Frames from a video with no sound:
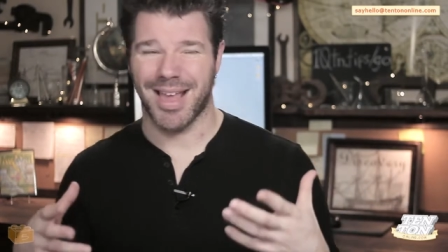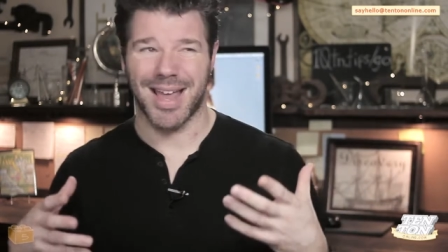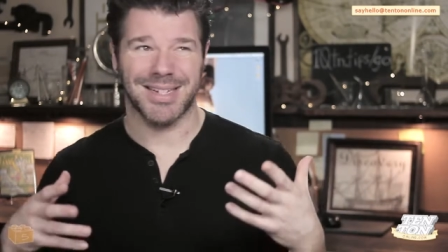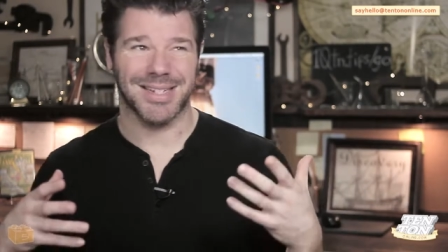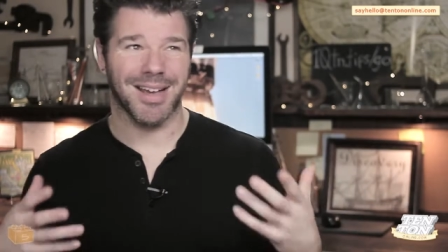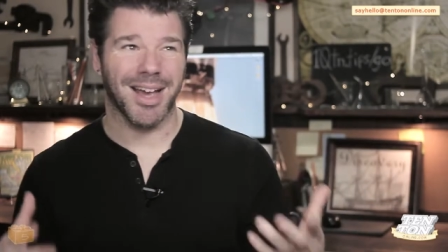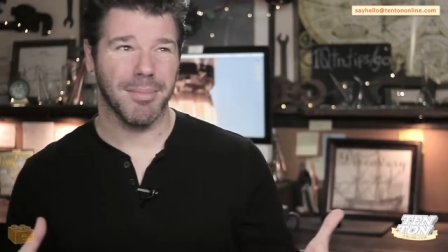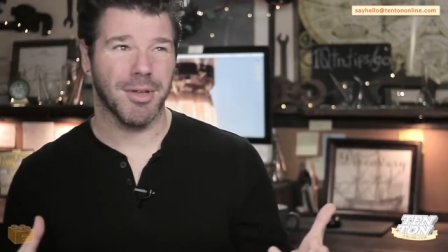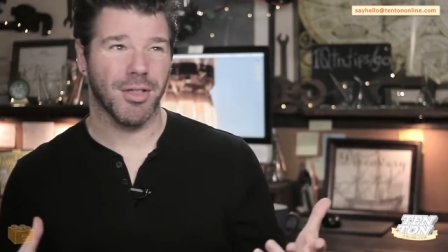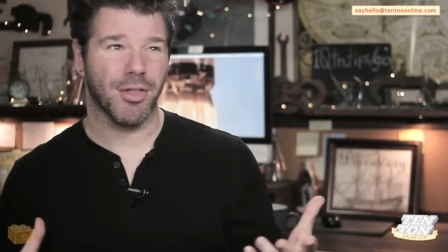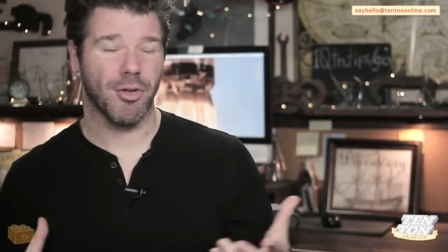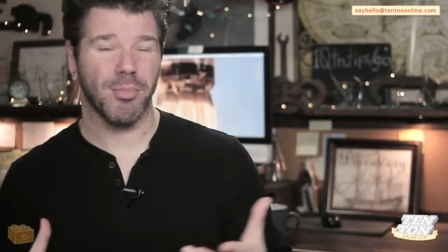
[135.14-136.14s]
and
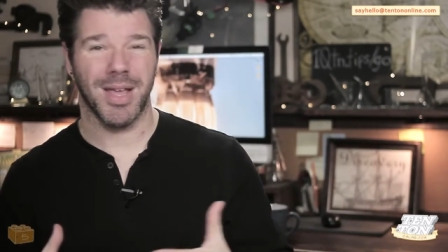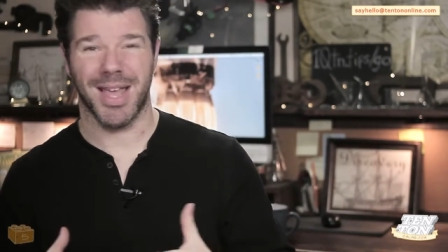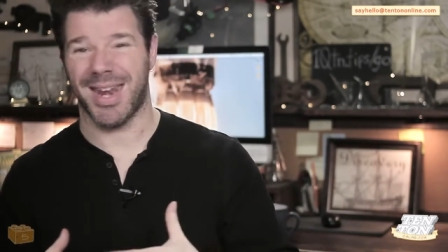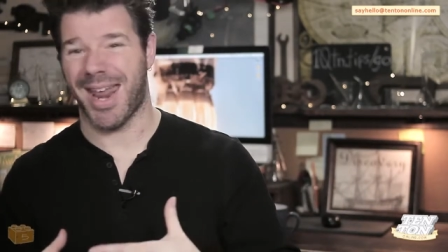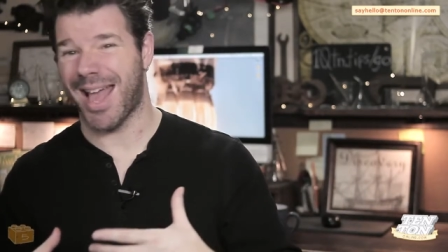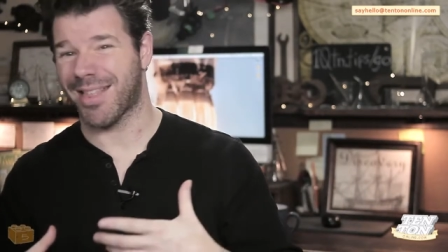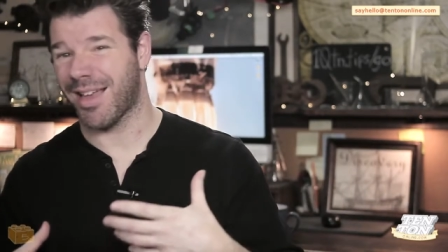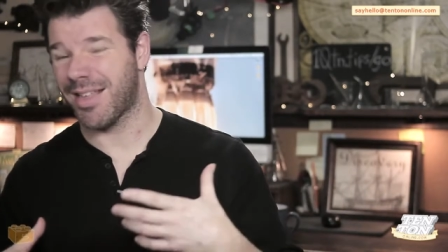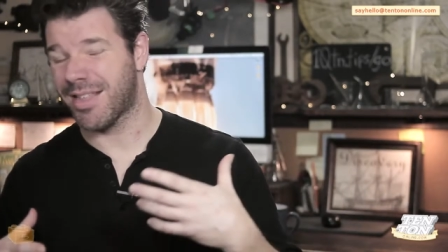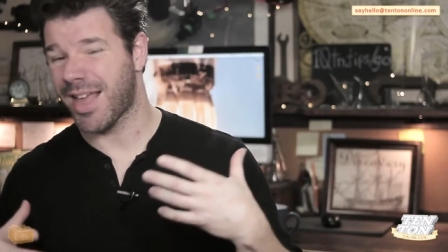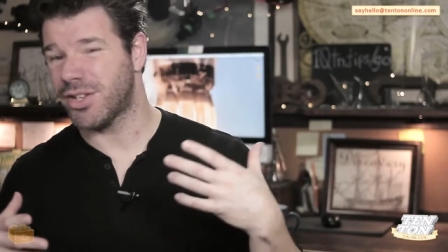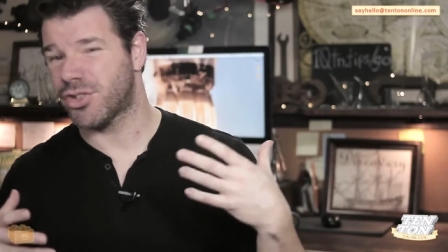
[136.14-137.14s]
time-consuming, and as I
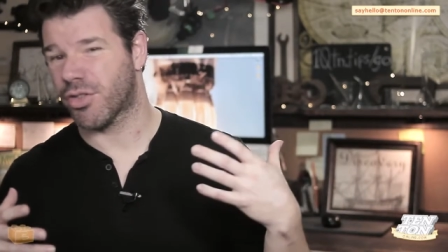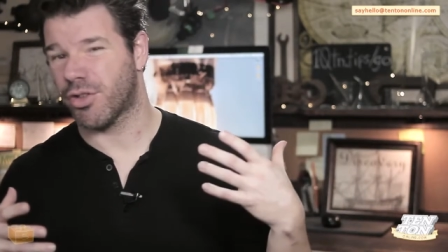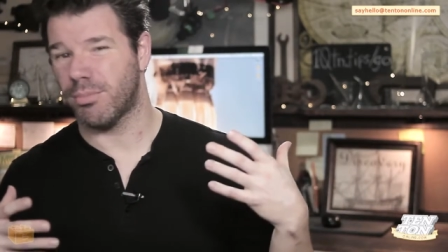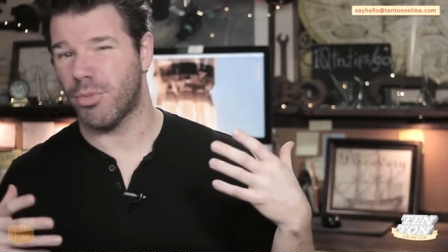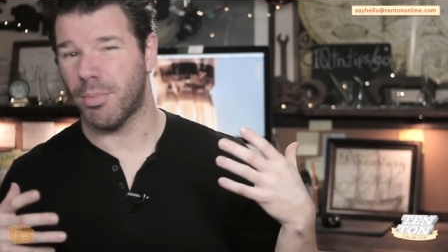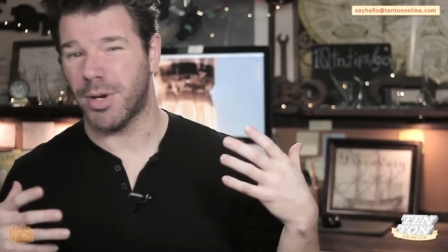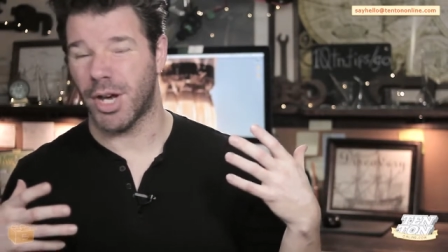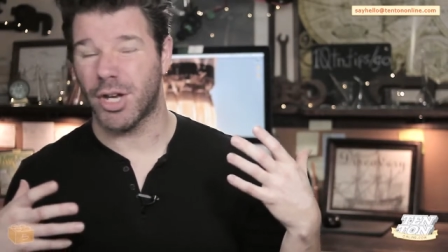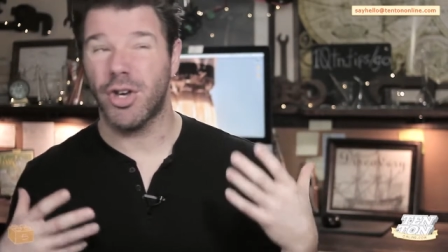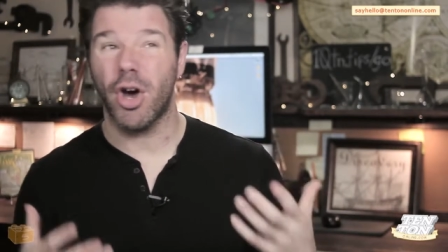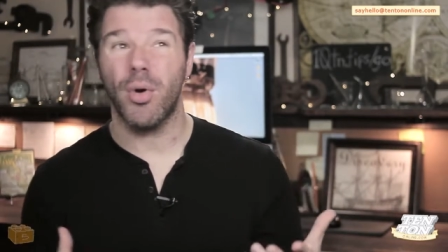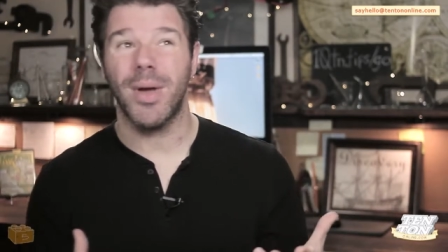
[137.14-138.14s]
said just a moment
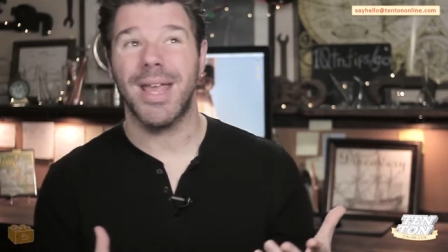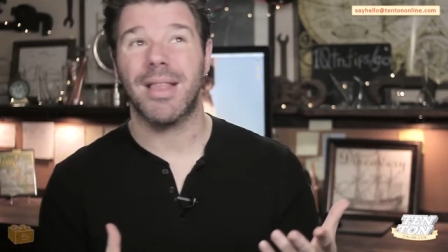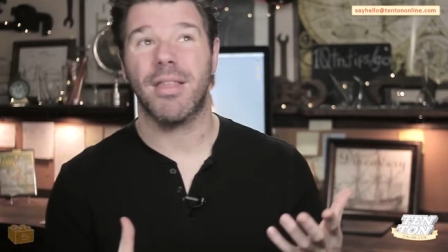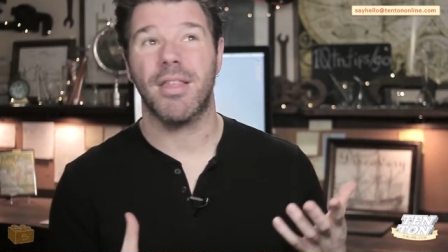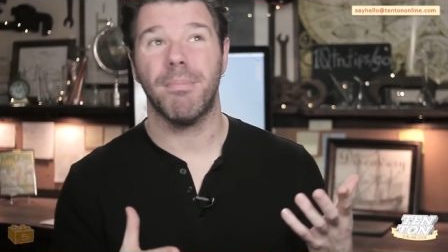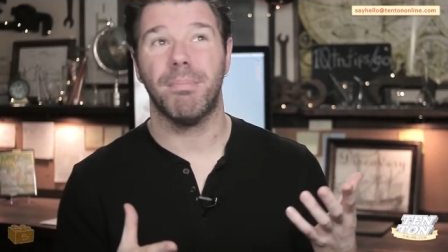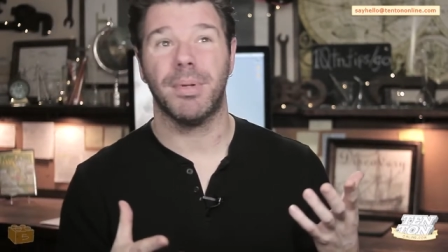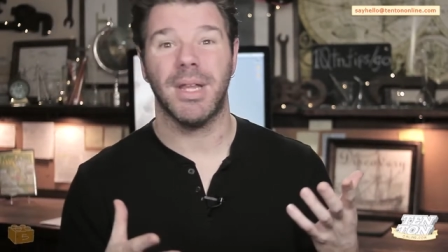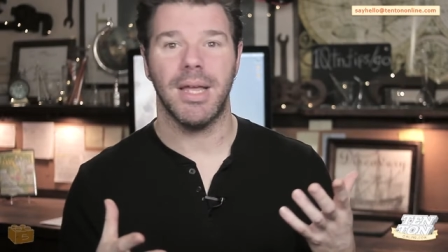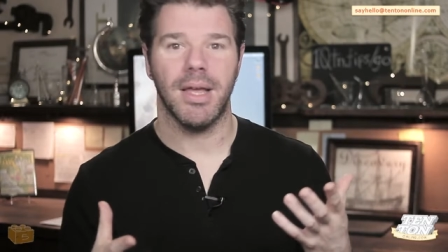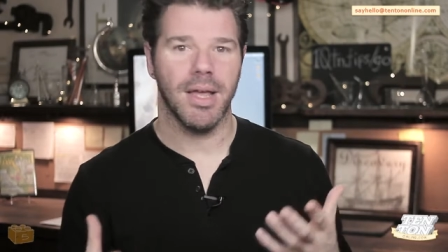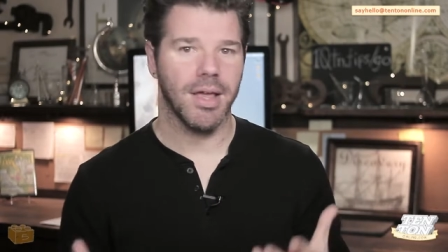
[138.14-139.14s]
ago, it
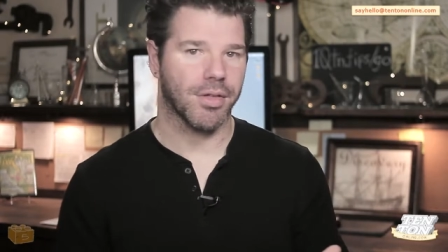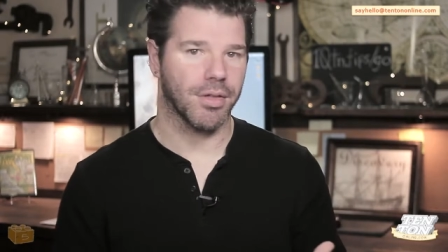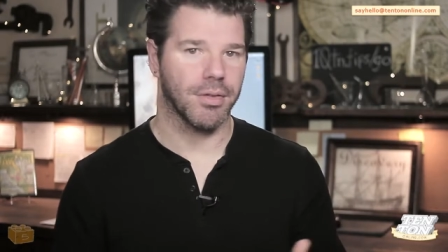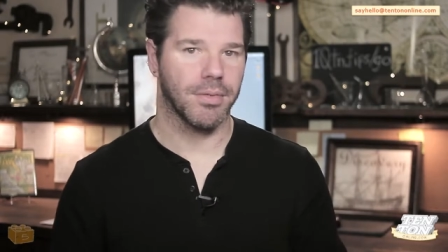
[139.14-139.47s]
simply isn't.